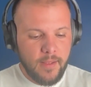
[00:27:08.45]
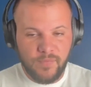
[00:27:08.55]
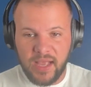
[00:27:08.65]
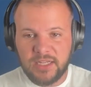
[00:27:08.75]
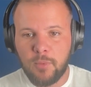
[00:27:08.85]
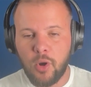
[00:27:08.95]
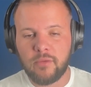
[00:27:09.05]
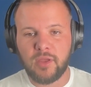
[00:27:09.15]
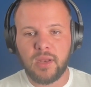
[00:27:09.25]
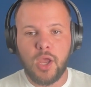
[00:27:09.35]
that's part
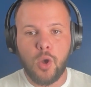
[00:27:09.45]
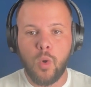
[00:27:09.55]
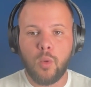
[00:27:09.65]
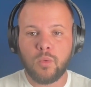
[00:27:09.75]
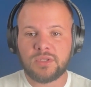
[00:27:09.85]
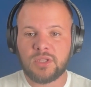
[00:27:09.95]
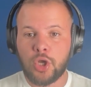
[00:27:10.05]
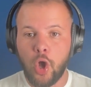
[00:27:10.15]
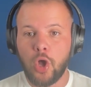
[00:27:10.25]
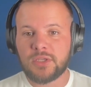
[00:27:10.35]
of it. What was the
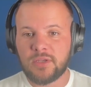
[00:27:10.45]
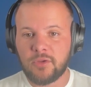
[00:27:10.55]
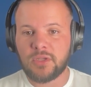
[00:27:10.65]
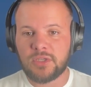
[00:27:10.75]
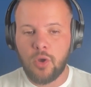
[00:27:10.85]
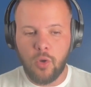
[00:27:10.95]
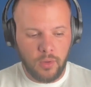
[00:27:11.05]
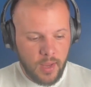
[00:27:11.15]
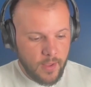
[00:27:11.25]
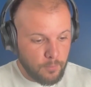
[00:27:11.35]
cost of goods sold?